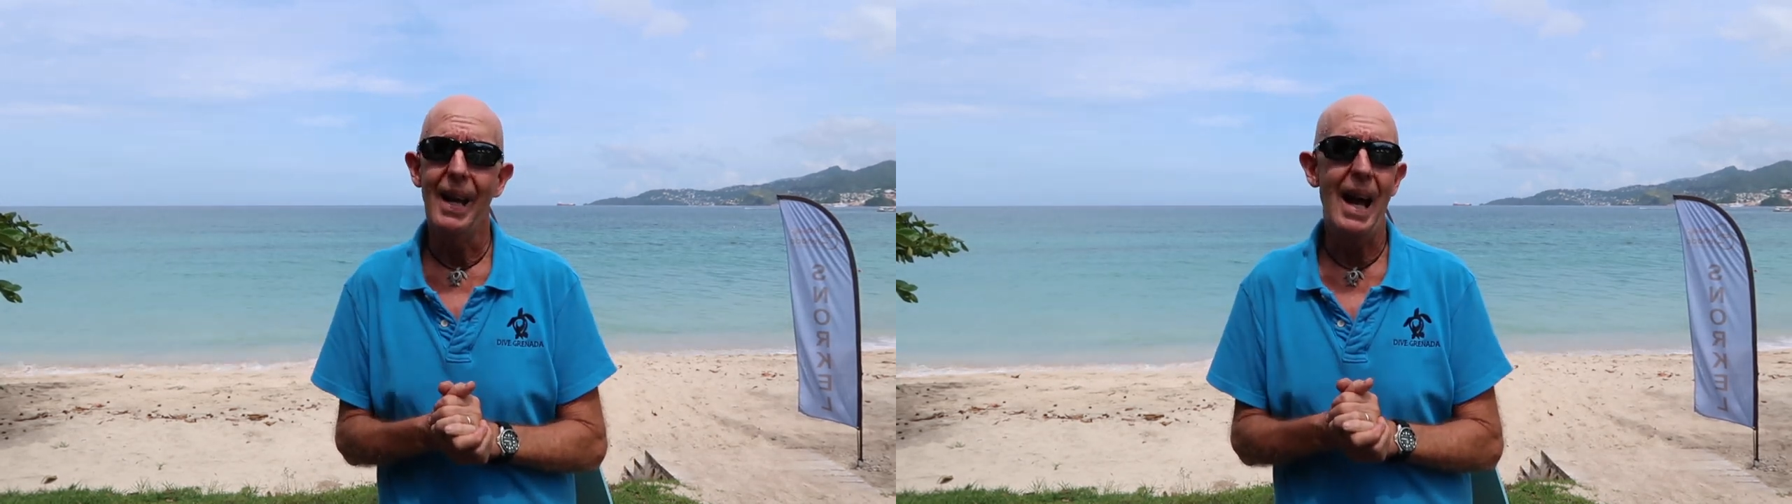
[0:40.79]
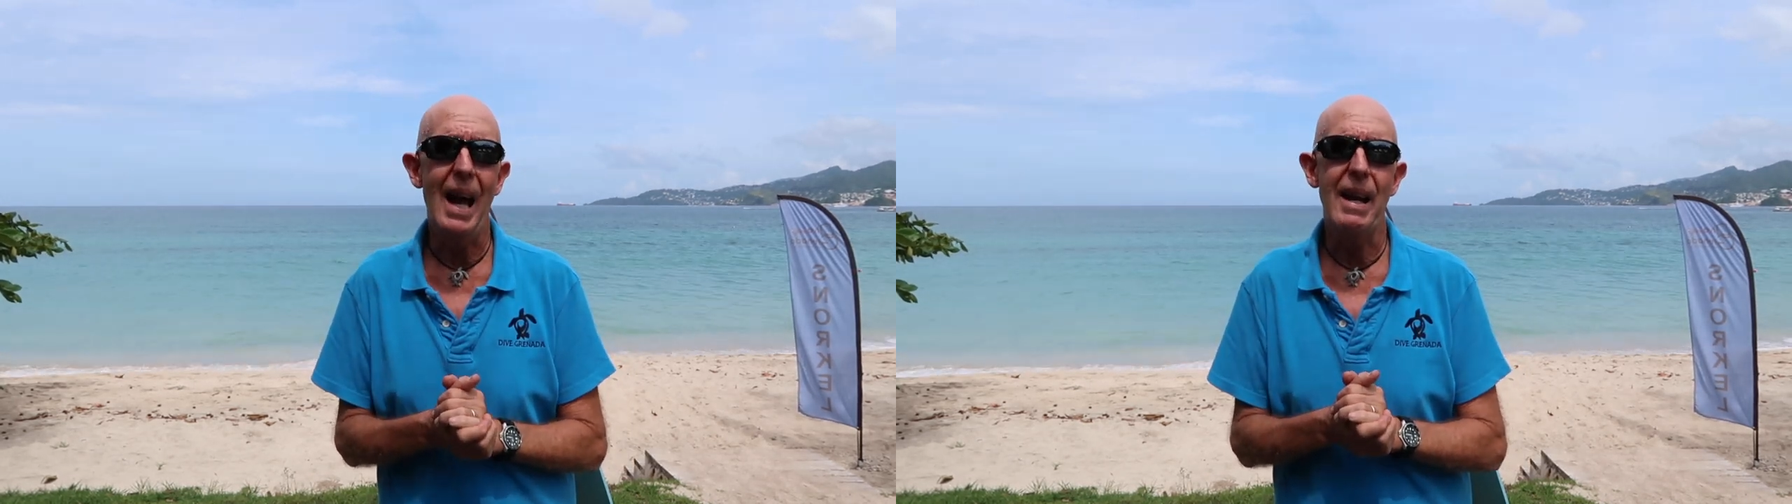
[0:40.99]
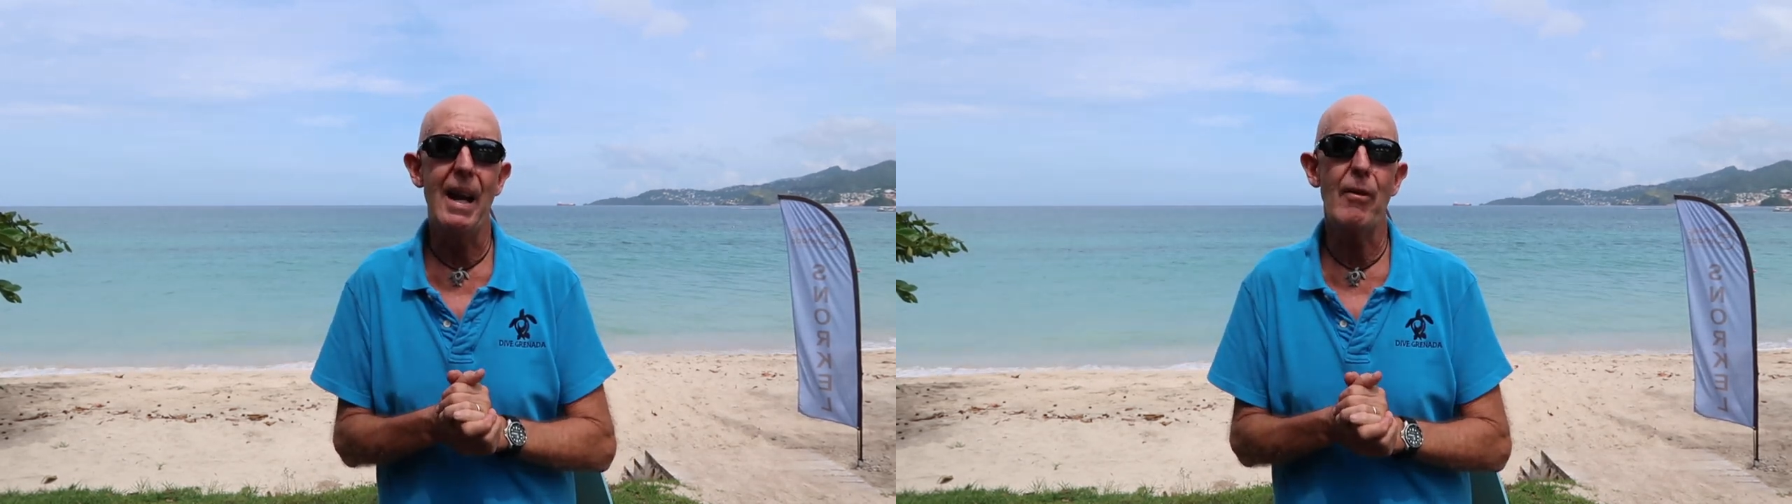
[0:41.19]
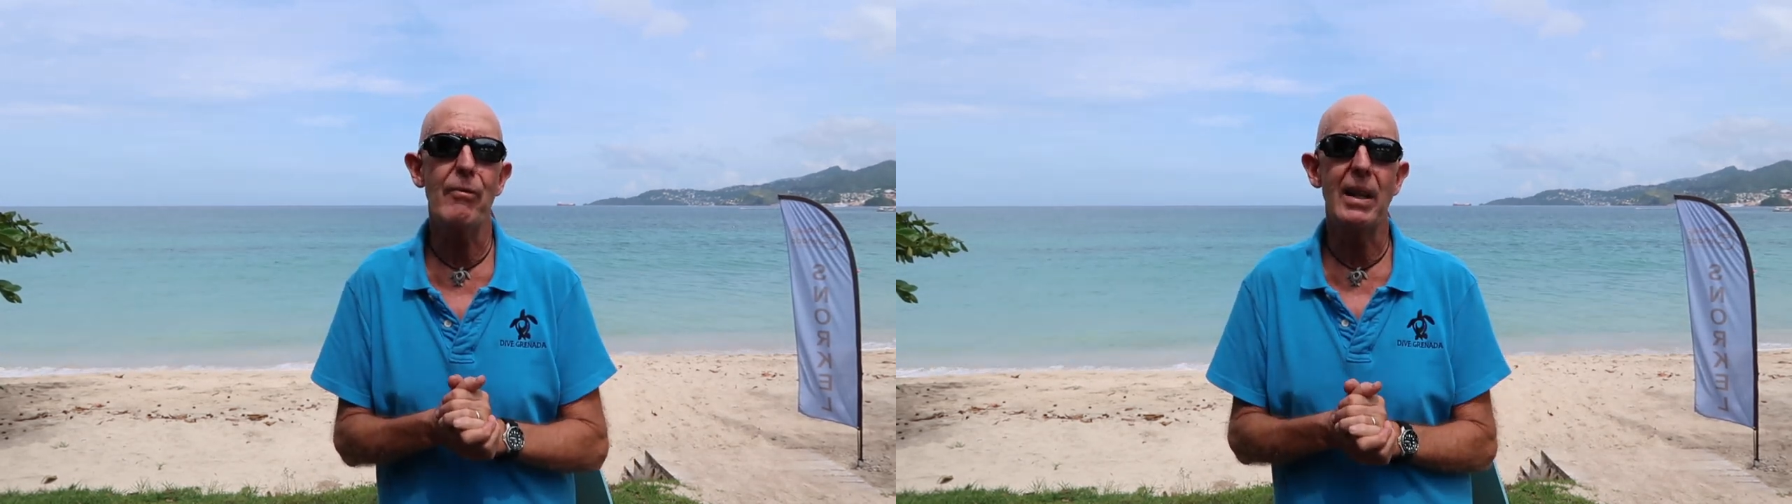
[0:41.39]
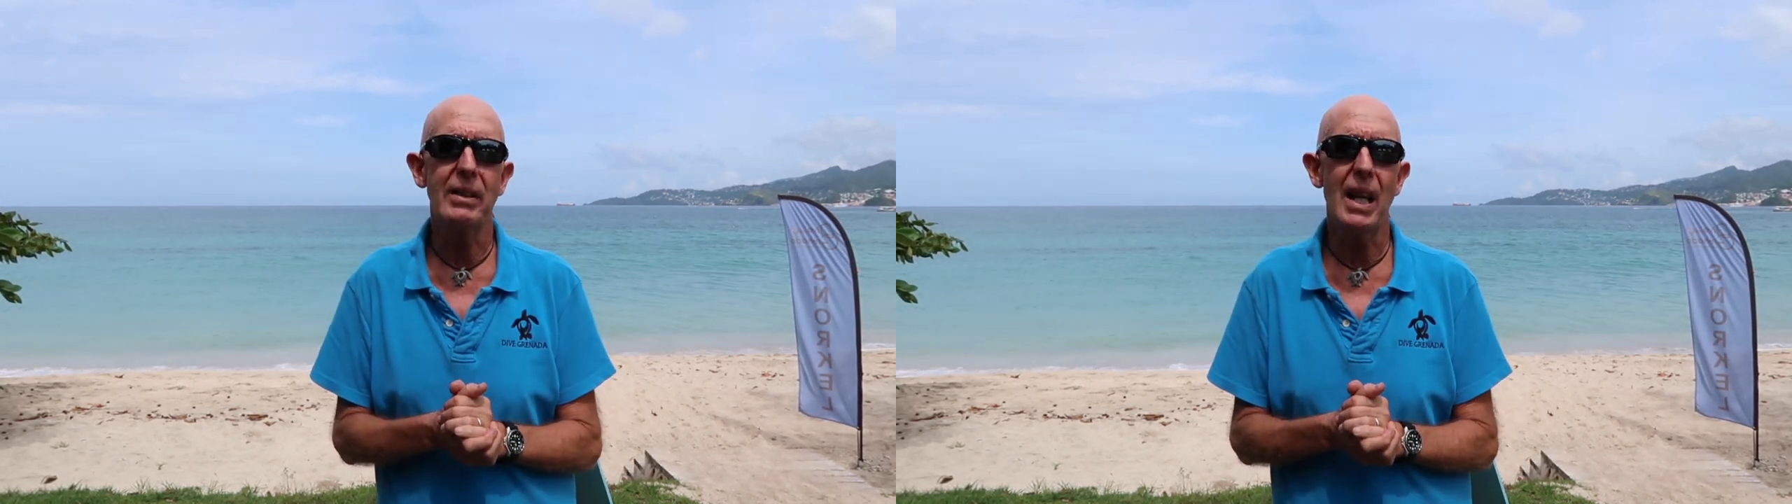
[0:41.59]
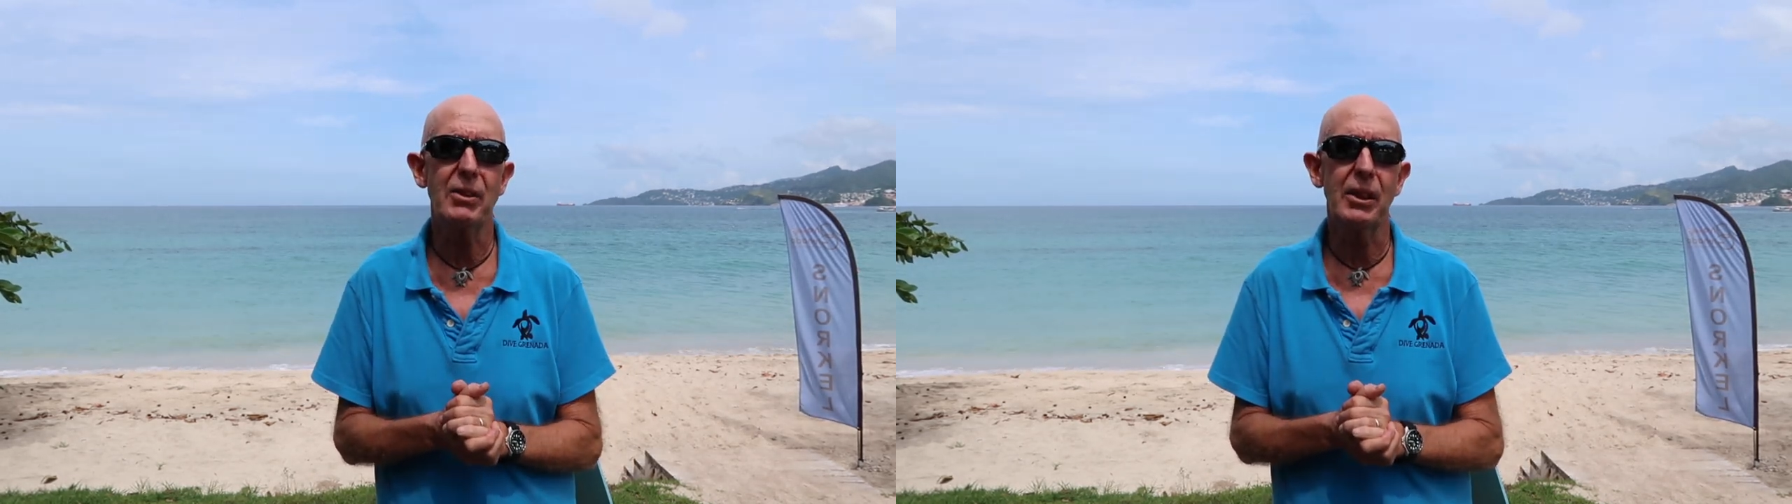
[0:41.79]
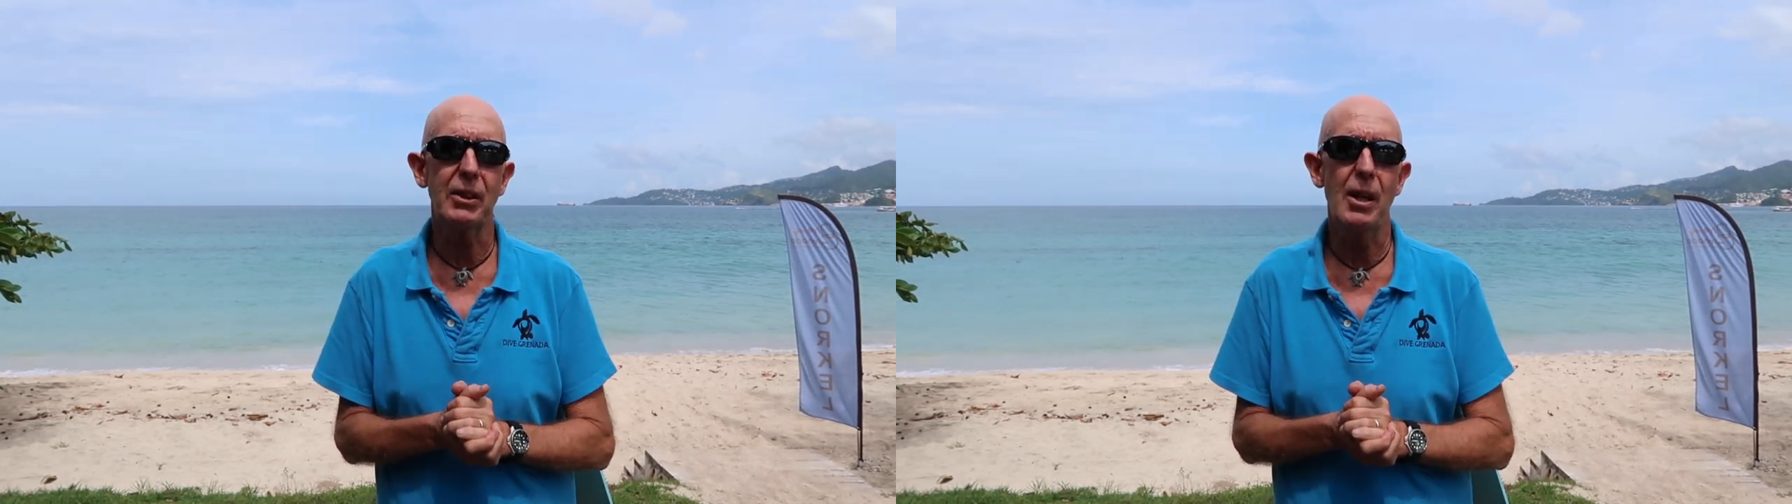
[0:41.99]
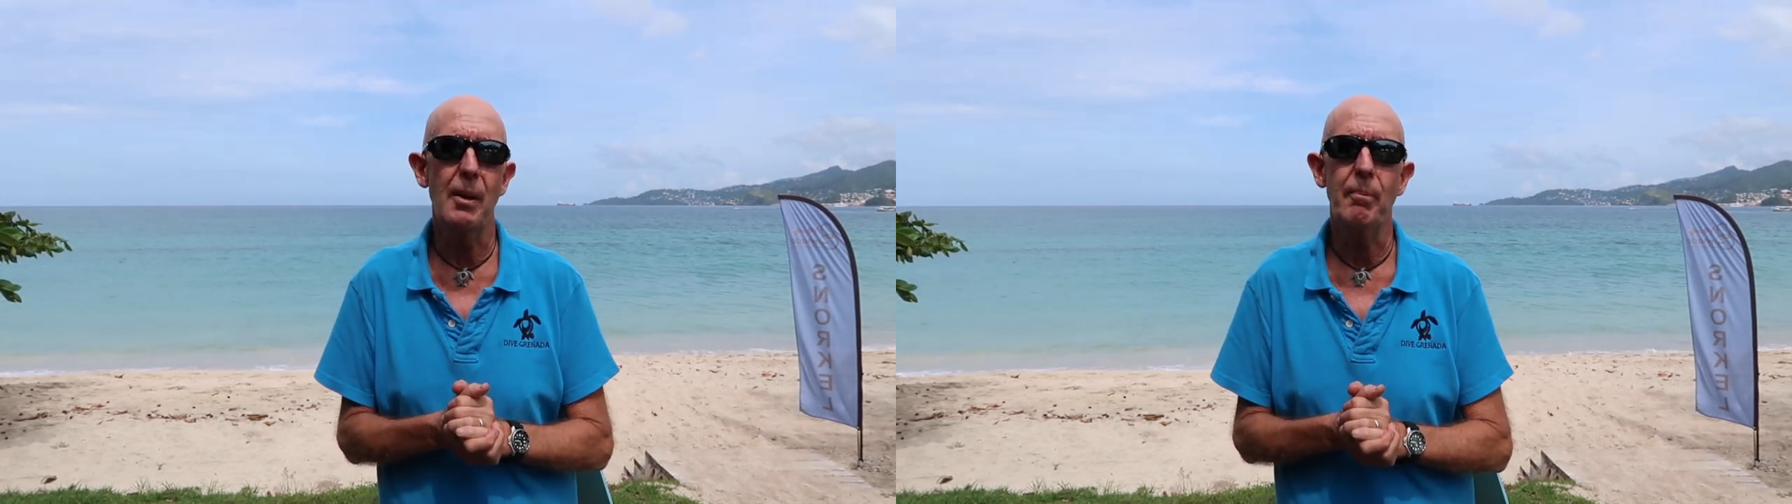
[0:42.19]
and have a fantastic
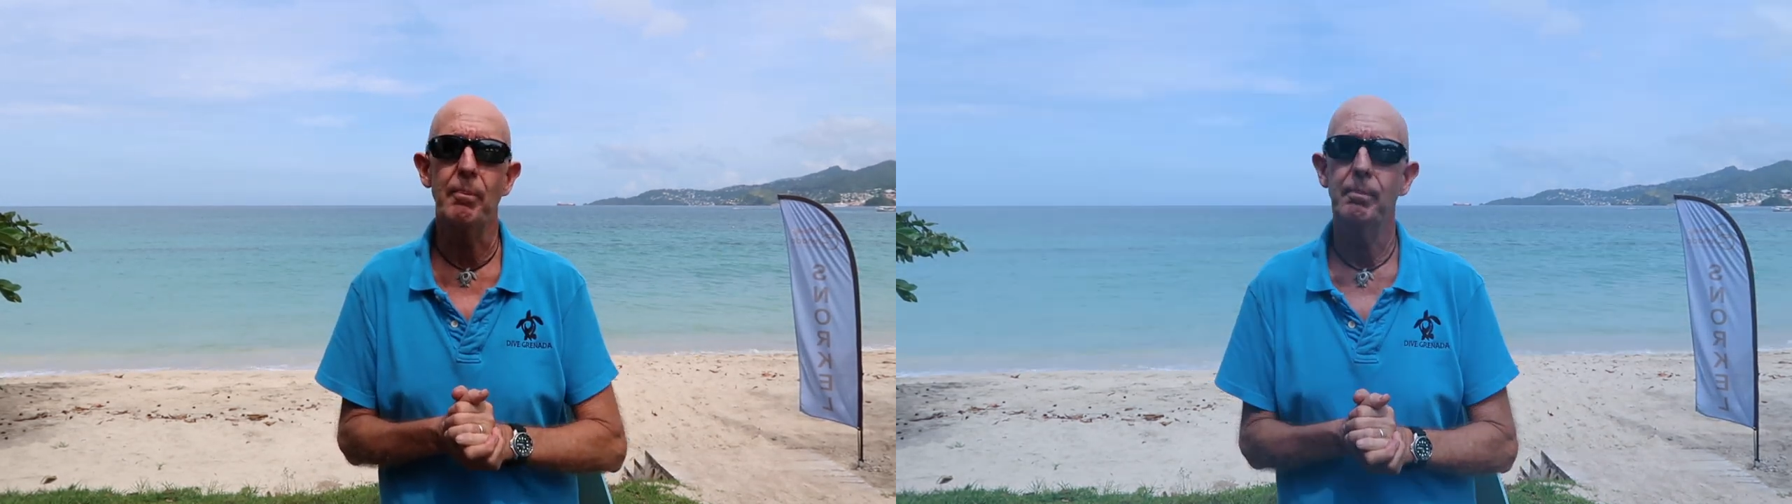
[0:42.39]
time.